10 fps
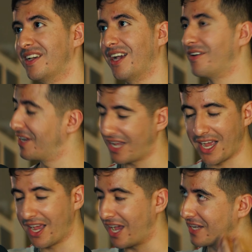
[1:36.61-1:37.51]

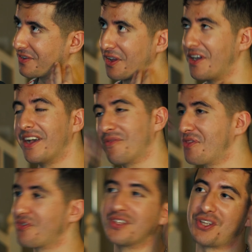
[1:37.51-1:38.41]
I
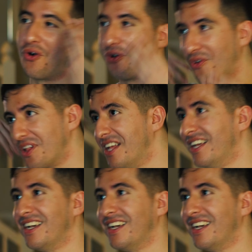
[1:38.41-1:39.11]
went through this whole,